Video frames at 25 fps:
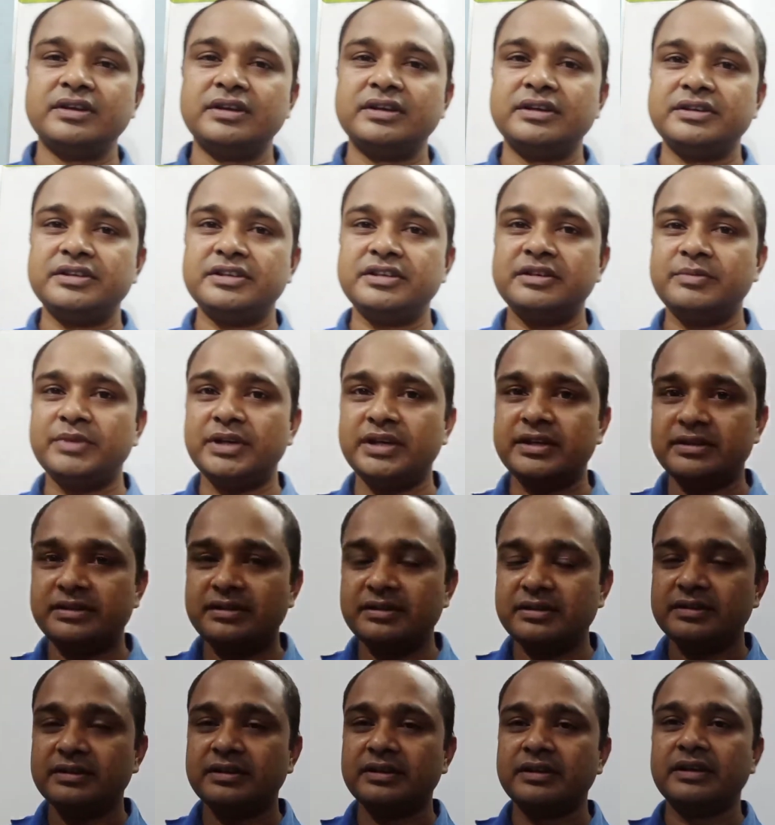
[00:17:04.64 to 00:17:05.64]

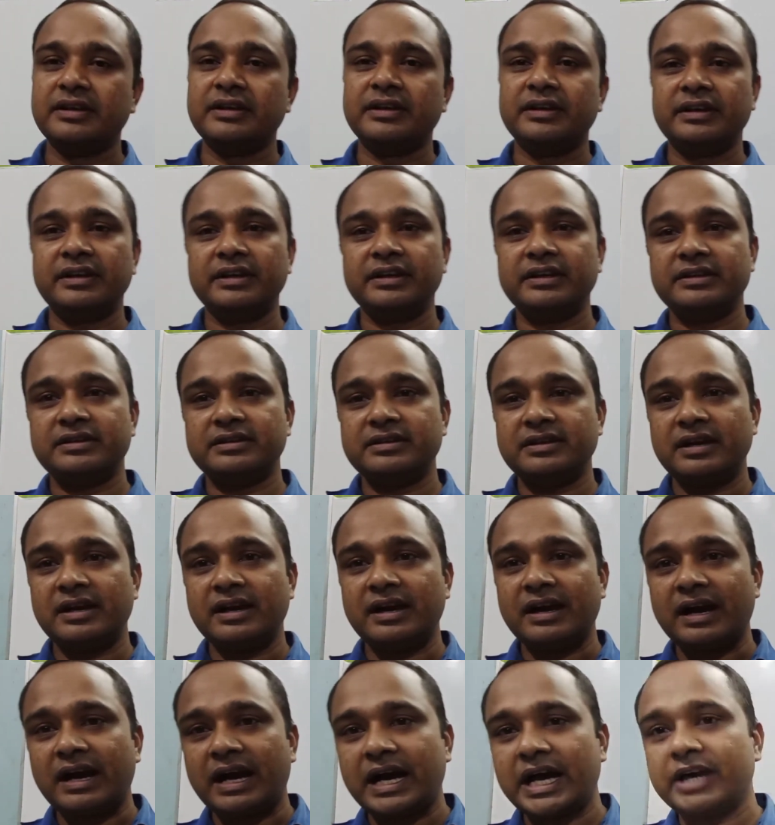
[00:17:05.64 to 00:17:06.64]
remain in
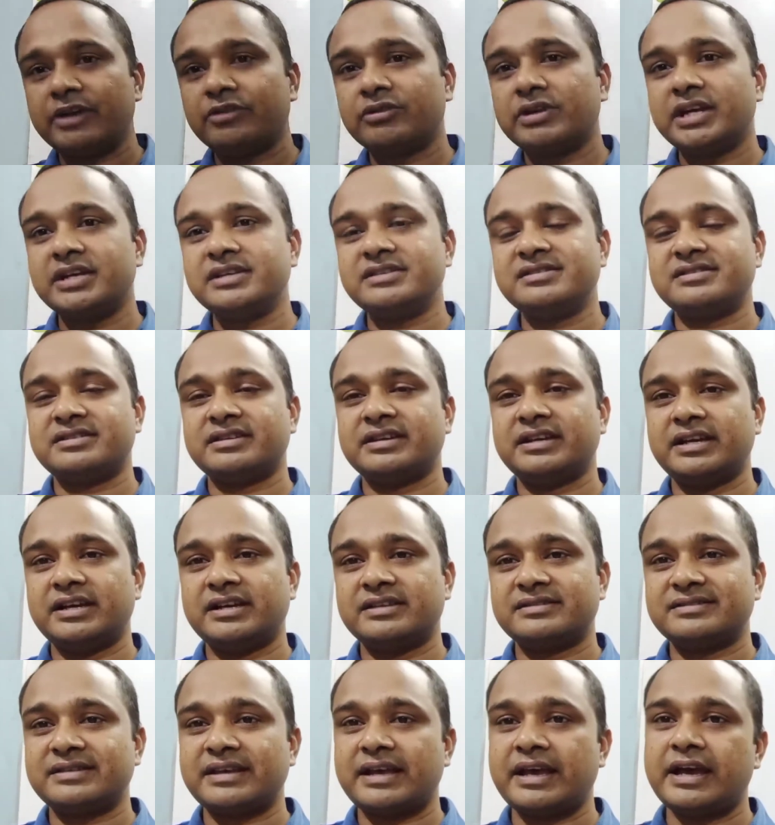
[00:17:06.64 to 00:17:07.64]
ionized
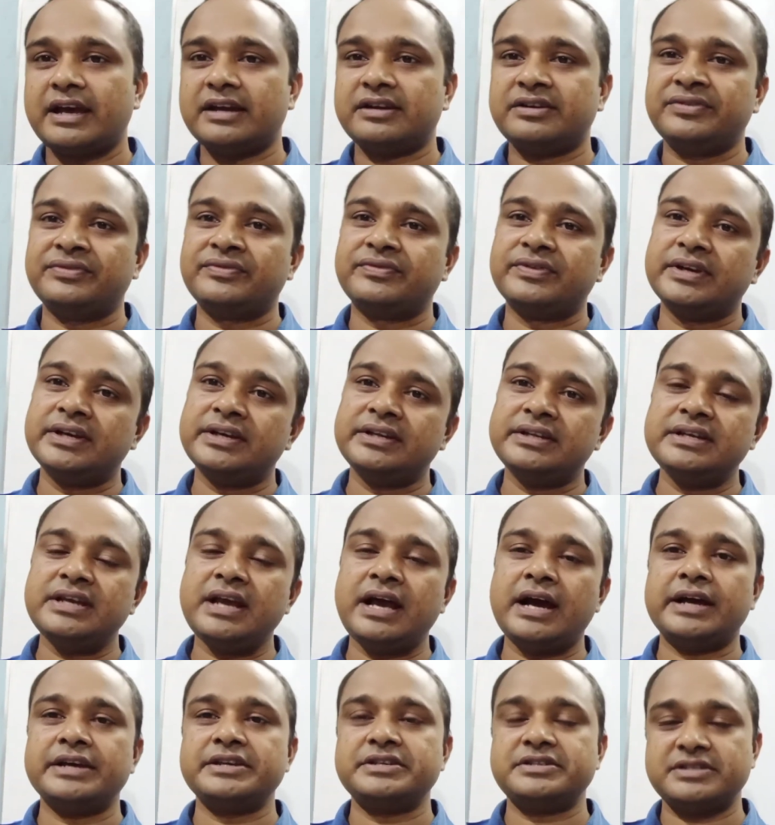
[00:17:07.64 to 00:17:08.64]
gas at very
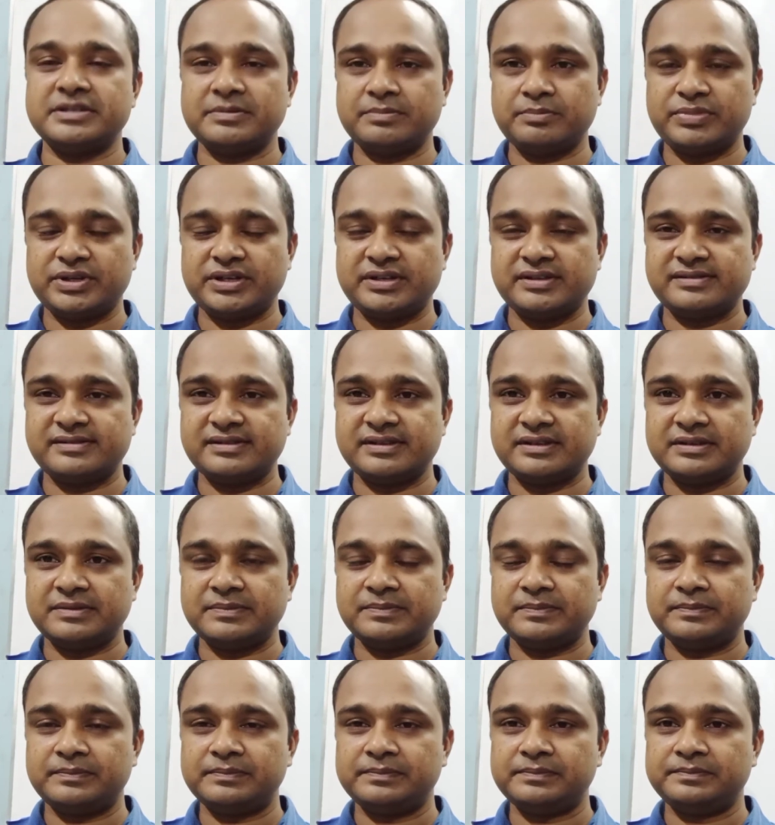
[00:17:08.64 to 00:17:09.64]
high temperature.
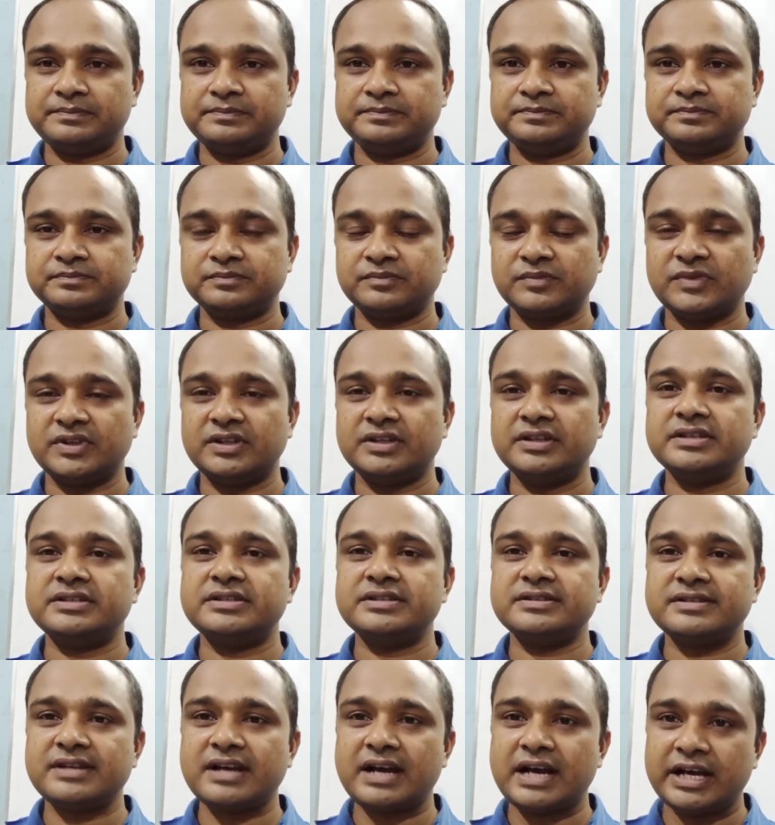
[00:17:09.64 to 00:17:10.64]
It
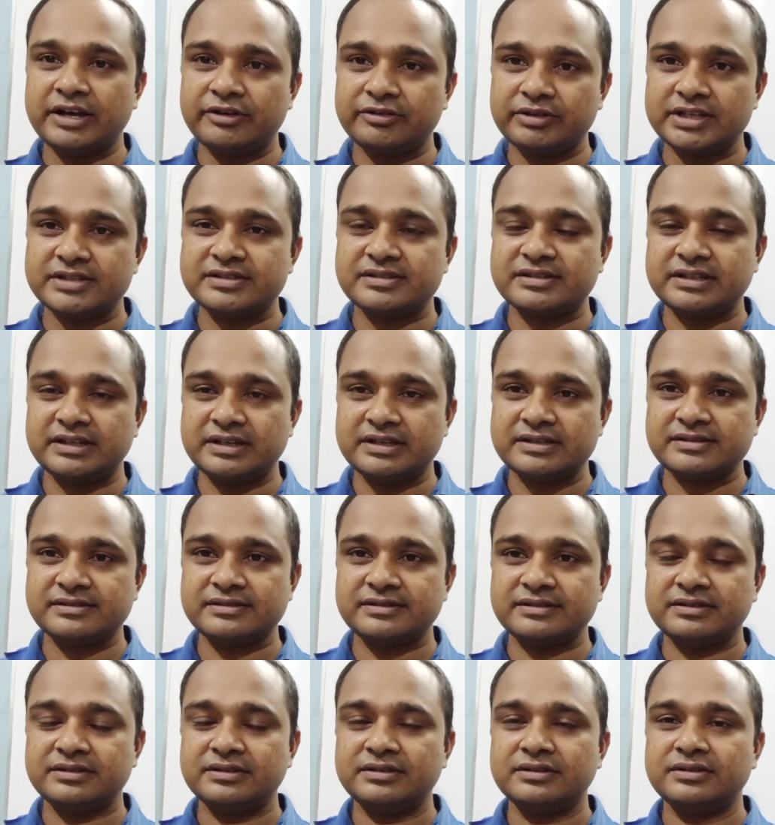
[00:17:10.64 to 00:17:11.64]
is an ionized gas,
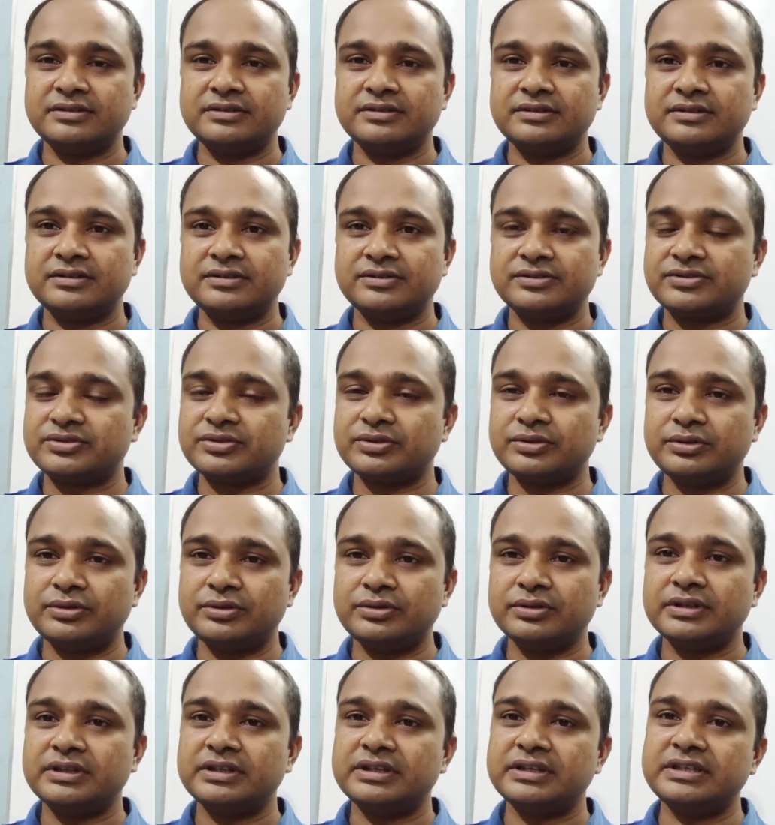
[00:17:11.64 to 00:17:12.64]

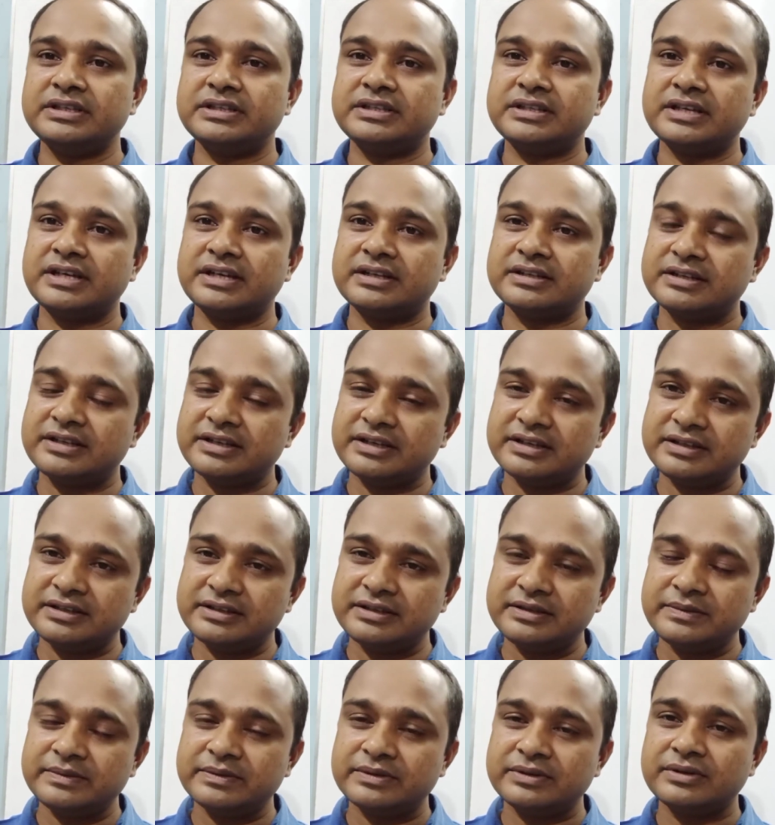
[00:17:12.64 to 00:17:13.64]
so it can
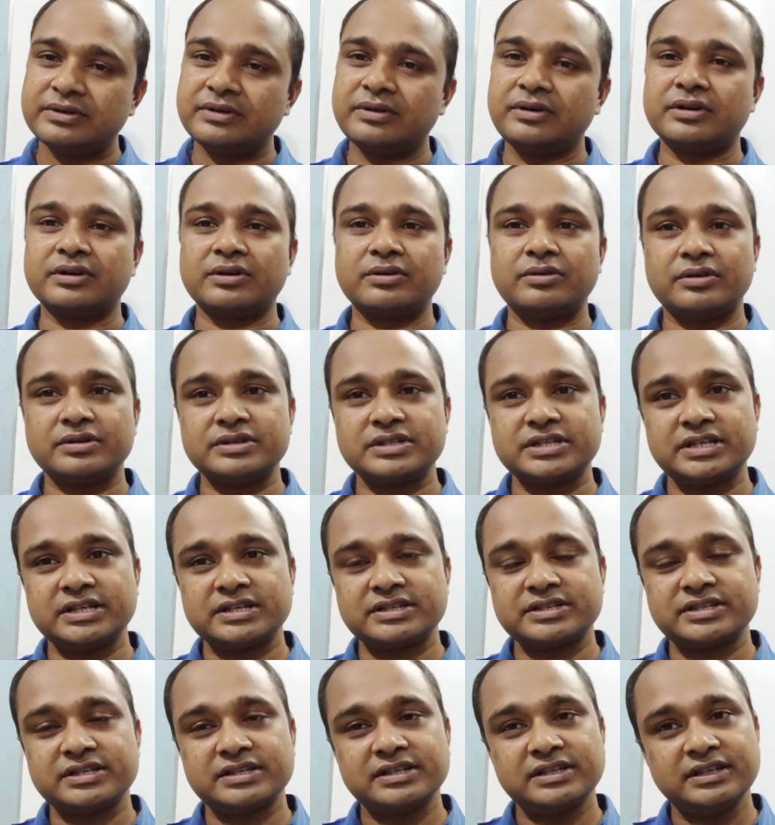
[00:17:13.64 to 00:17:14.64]
carry or
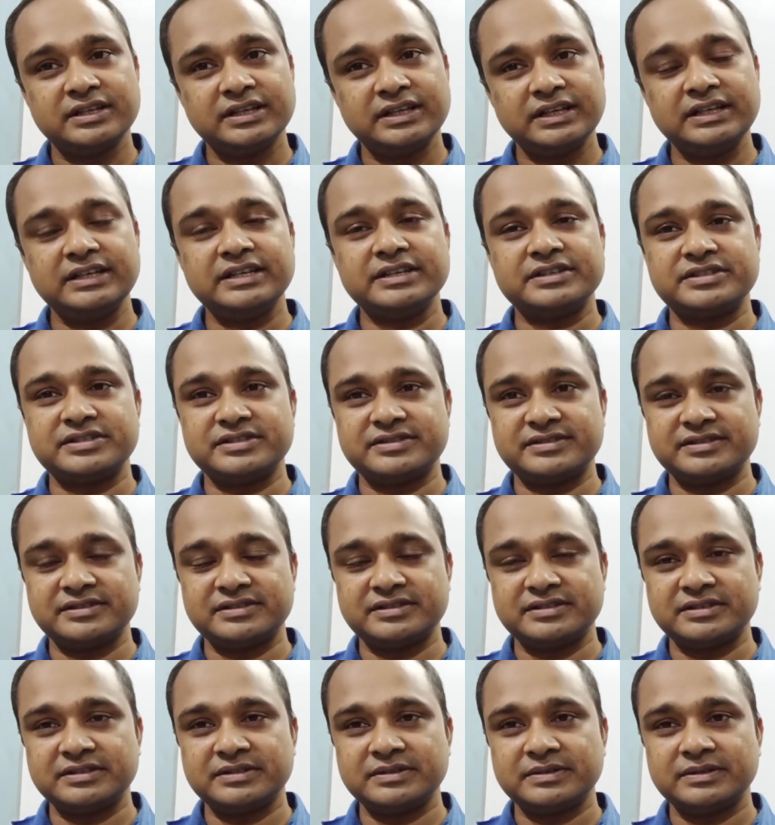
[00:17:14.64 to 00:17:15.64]
conduct
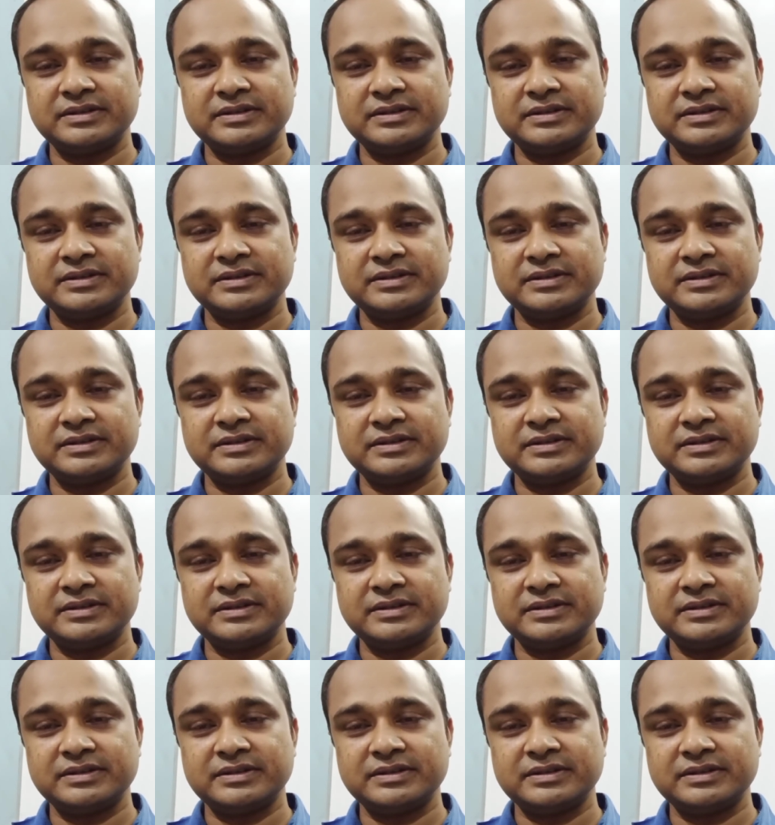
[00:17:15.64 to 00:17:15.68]
electricity.